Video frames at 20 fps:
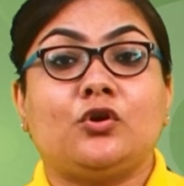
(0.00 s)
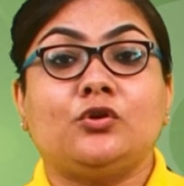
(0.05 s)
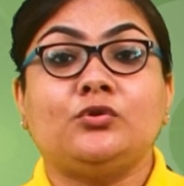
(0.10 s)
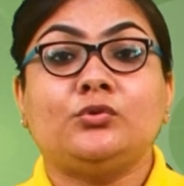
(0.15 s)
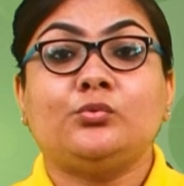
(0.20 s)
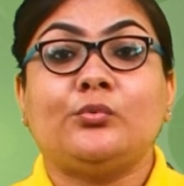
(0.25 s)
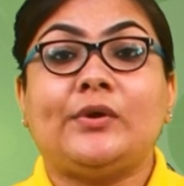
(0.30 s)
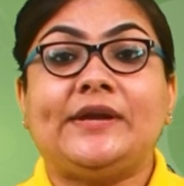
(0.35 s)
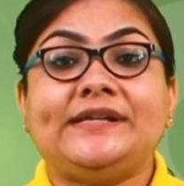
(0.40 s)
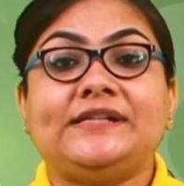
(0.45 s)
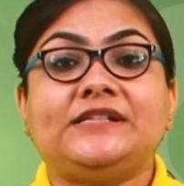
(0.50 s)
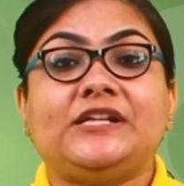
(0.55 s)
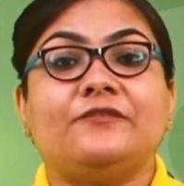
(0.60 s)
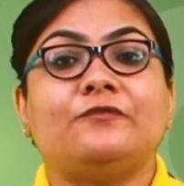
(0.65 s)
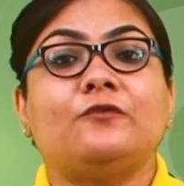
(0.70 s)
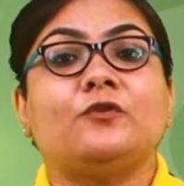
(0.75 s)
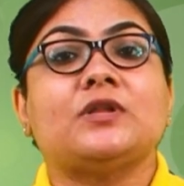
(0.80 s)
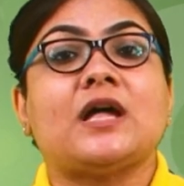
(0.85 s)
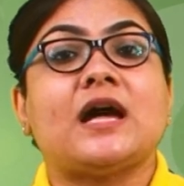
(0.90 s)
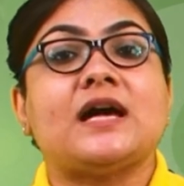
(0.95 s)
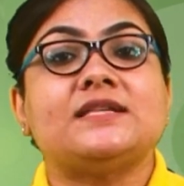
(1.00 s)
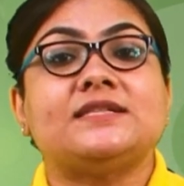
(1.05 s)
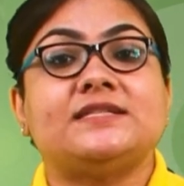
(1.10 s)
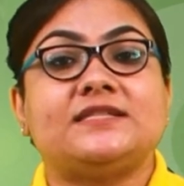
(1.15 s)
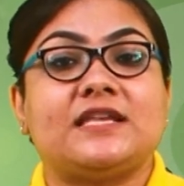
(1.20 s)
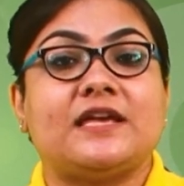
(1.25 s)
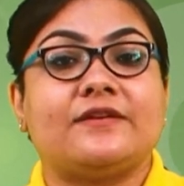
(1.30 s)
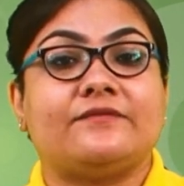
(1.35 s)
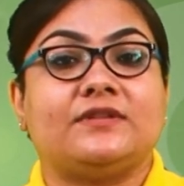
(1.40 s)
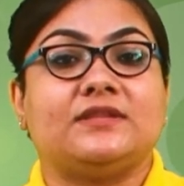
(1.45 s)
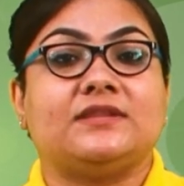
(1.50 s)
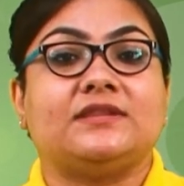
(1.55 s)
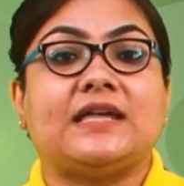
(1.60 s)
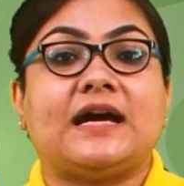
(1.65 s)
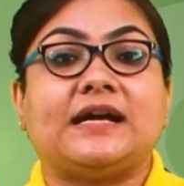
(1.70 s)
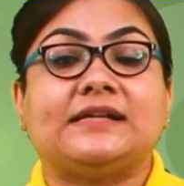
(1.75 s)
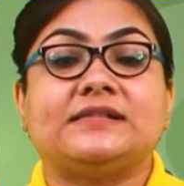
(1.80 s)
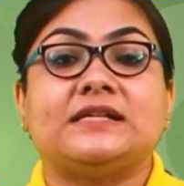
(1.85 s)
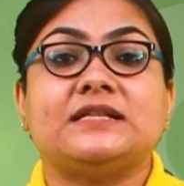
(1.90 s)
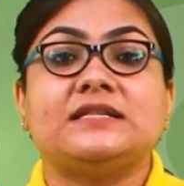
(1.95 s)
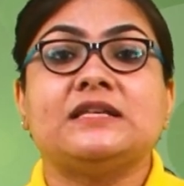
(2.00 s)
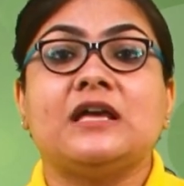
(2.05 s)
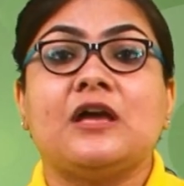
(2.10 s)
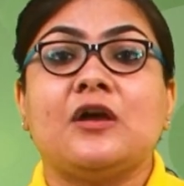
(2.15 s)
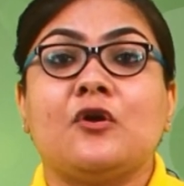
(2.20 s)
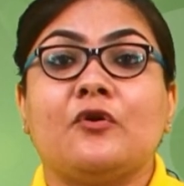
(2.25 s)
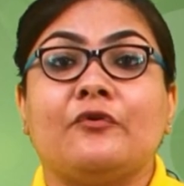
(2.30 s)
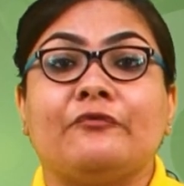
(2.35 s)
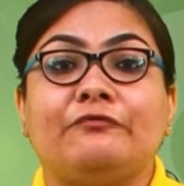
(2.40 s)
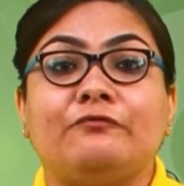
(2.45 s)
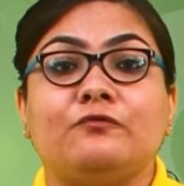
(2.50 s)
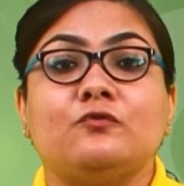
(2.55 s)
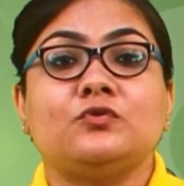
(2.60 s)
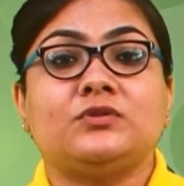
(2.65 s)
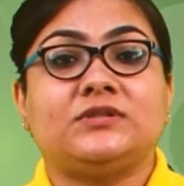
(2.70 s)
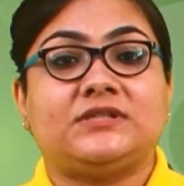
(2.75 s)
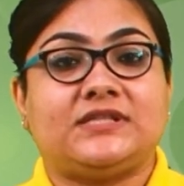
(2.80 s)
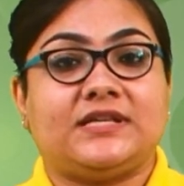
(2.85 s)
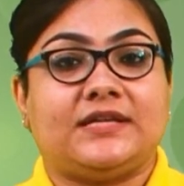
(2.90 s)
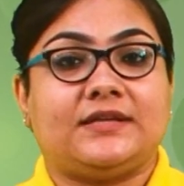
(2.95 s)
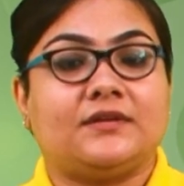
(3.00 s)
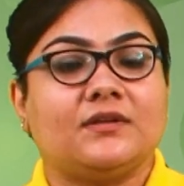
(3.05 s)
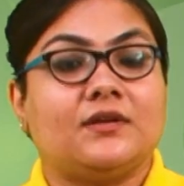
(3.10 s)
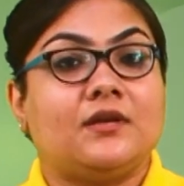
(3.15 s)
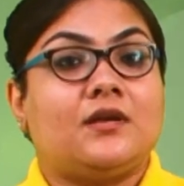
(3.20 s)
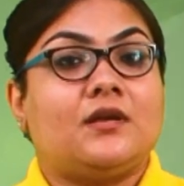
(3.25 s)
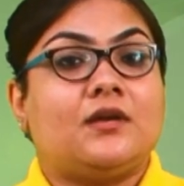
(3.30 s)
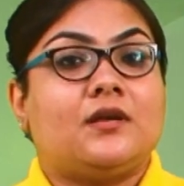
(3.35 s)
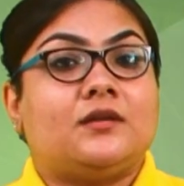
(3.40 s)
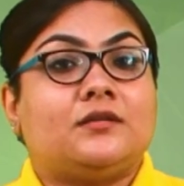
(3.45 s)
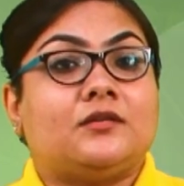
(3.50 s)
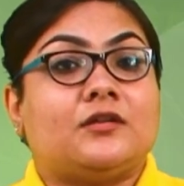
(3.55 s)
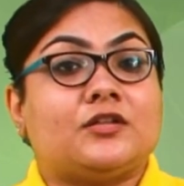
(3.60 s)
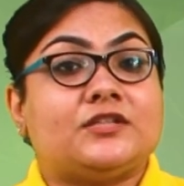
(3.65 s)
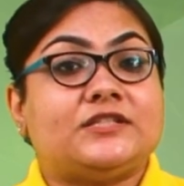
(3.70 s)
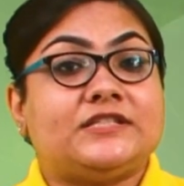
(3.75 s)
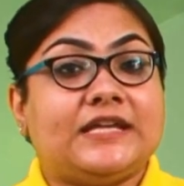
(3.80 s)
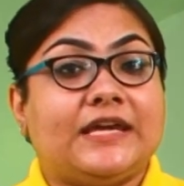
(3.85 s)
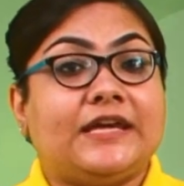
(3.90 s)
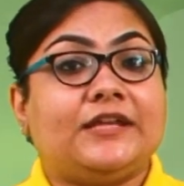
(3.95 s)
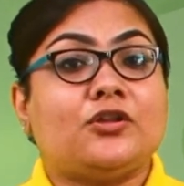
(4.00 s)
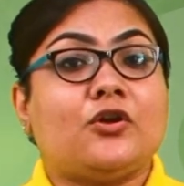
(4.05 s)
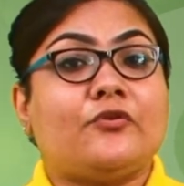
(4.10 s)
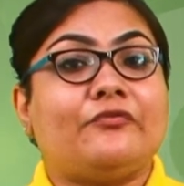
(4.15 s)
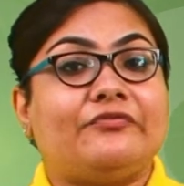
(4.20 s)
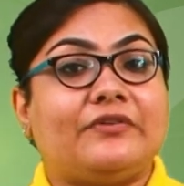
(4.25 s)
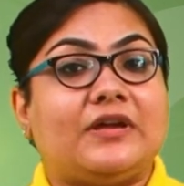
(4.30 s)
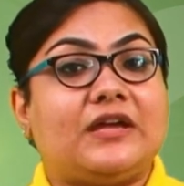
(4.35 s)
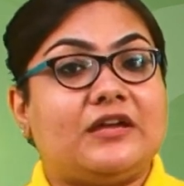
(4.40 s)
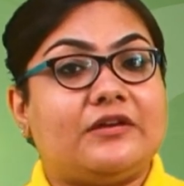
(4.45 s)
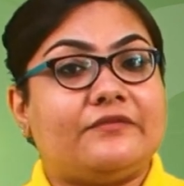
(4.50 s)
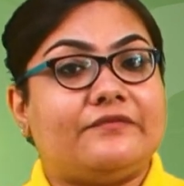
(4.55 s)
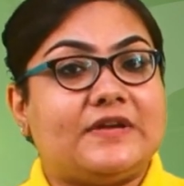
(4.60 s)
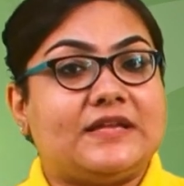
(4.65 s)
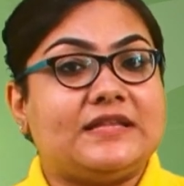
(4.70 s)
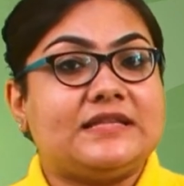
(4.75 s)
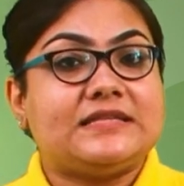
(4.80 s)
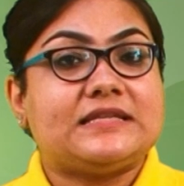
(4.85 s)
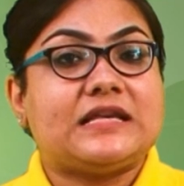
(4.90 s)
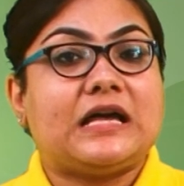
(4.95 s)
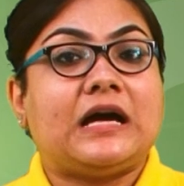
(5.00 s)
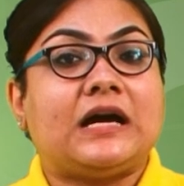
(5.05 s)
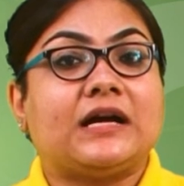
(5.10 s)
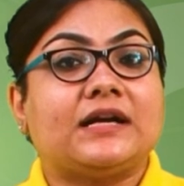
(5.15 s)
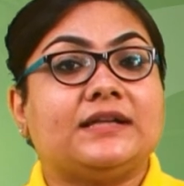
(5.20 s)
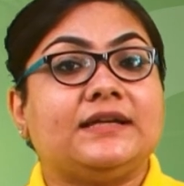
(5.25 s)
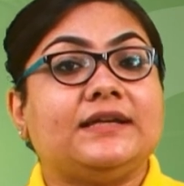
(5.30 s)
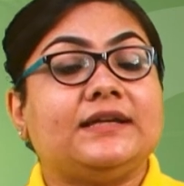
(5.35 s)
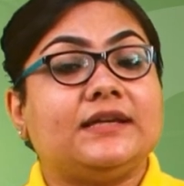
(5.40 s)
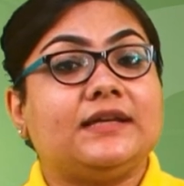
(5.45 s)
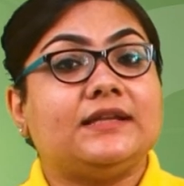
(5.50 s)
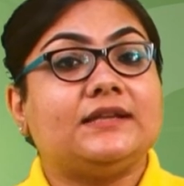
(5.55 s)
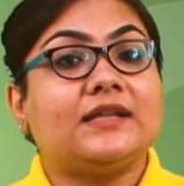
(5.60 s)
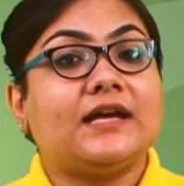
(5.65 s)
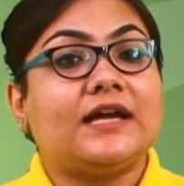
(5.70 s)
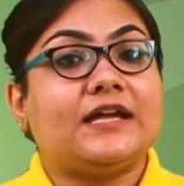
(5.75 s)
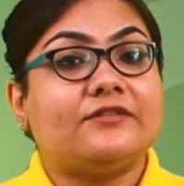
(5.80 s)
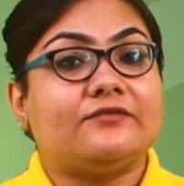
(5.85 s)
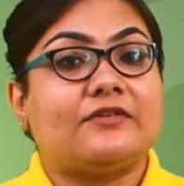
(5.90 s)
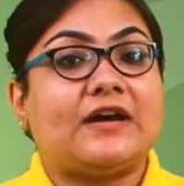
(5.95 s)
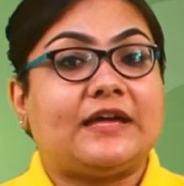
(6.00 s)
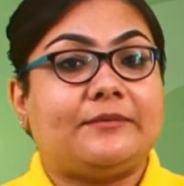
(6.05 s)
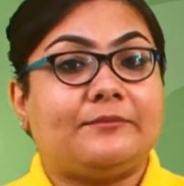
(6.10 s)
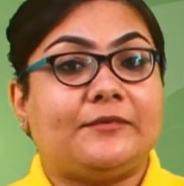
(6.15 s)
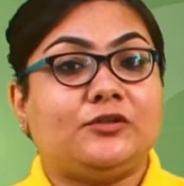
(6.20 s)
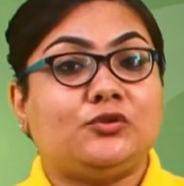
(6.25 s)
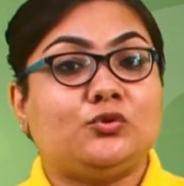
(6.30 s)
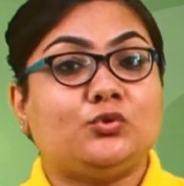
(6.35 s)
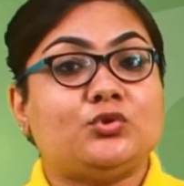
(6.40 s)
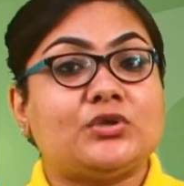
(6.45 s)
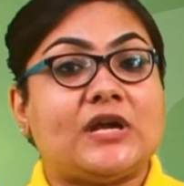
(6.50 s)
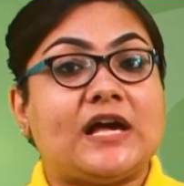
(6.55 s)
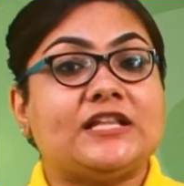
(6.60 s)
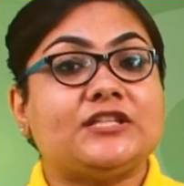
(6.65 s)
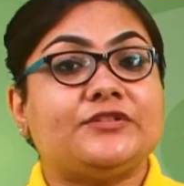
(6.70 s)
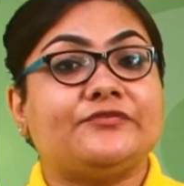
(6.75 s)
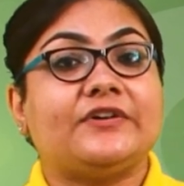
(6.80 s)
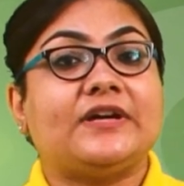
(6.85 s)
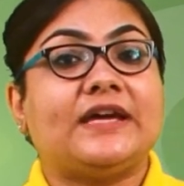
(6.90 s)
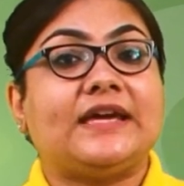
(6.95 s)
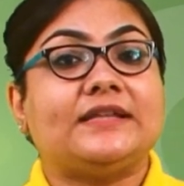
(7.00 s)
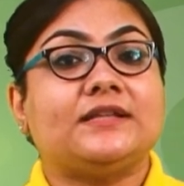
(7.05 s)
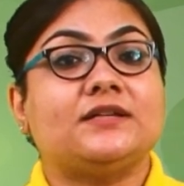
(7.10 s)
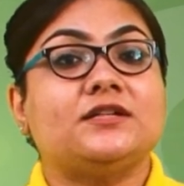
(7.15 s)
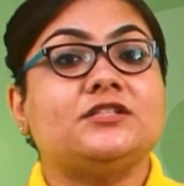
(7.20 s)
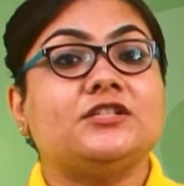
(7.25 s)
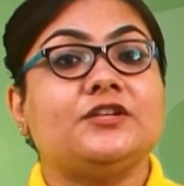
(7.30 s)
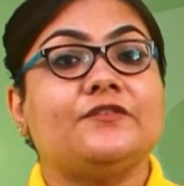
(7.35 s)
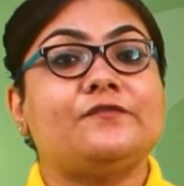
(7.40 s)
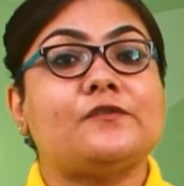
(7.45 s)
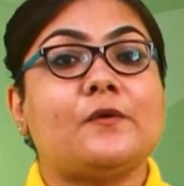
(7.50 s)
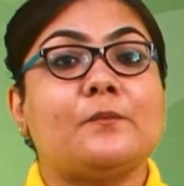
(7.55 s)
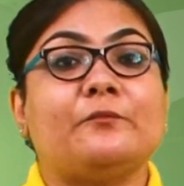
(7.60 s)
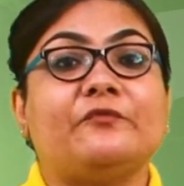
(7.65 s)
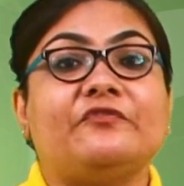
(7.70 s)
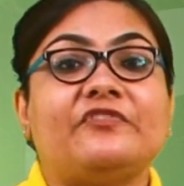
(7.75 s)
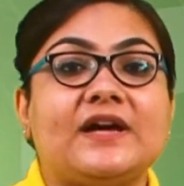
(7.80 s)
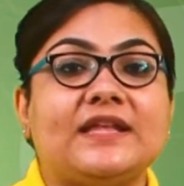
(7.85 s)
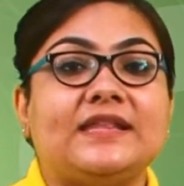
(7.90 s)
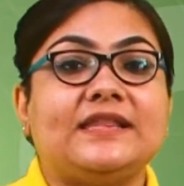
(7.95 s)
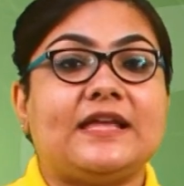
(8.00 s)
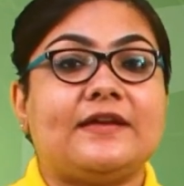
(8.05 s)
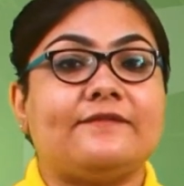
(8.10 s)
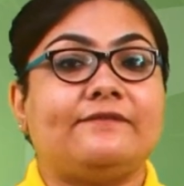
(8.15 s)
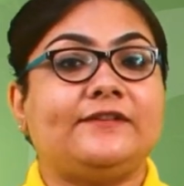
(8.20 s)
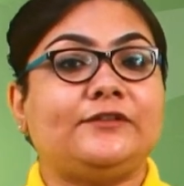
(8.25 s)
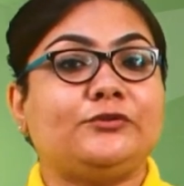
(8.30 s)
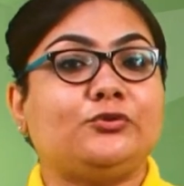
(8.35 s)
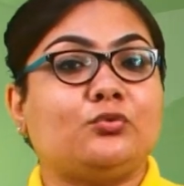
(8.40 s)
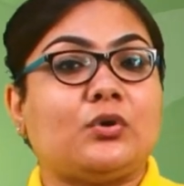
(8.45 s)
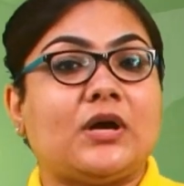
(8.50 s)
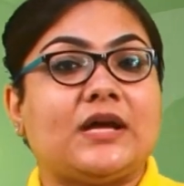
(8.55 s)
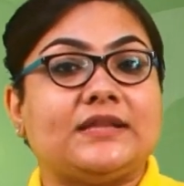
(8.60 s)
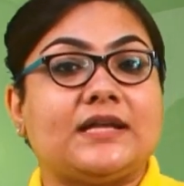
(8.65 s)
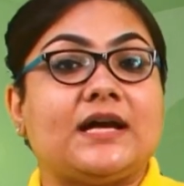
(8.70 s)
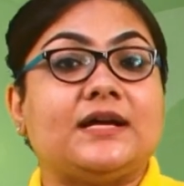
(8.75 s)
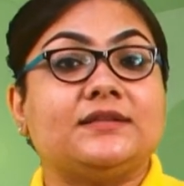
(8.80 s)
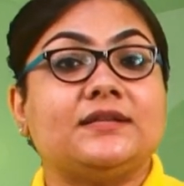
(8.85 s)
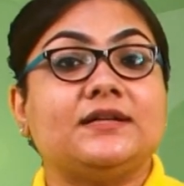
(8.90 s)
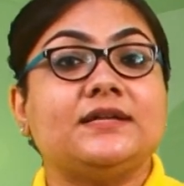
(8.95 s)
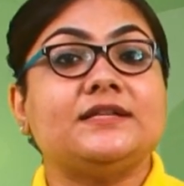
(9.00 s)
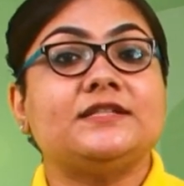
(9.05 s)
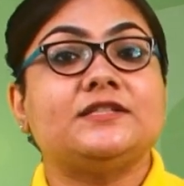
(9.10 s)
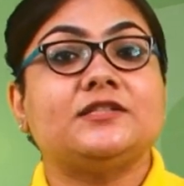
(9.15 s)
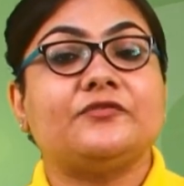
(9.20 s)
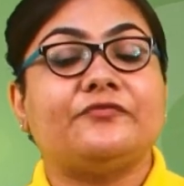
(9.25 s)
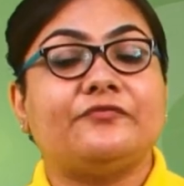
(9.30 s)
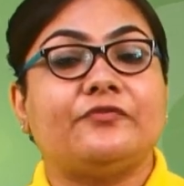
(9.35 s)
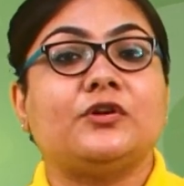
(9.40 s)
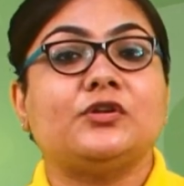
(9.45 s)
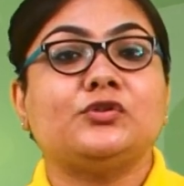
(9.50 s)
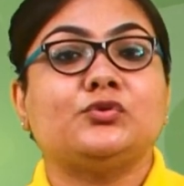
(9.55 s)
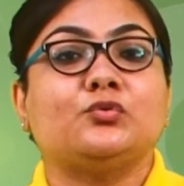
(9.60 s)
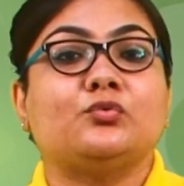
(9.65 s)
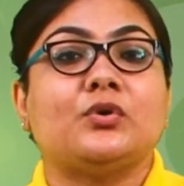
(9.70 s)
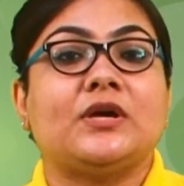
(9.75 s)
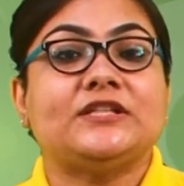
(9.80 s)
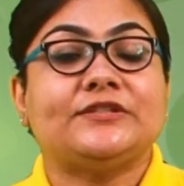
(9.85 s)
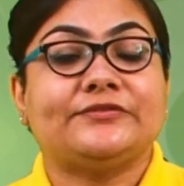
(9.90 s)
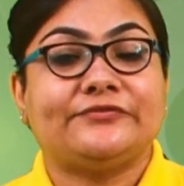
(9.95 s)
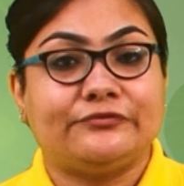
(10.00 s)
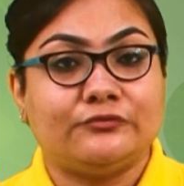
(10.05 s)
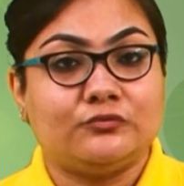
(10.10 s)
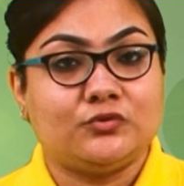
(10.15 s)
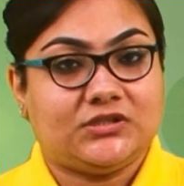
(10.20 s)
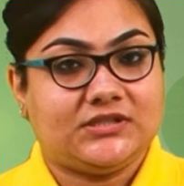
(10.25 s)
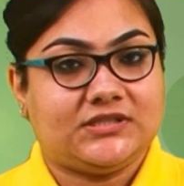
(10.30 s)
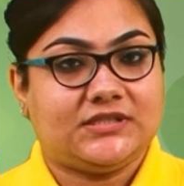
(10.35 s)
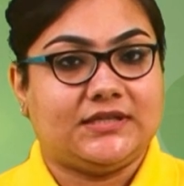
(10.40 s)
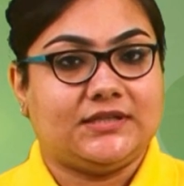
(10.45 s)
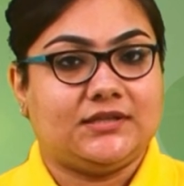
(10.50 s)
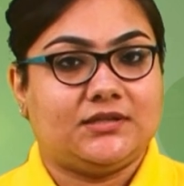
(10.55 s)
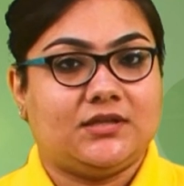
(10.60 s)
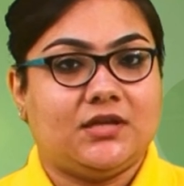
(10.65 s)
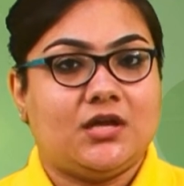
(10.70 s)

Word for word: on 24 hours 7 that is food chain. Now, chain of events occurring in the environment to transfer energy from one level to another is referred to as food chain.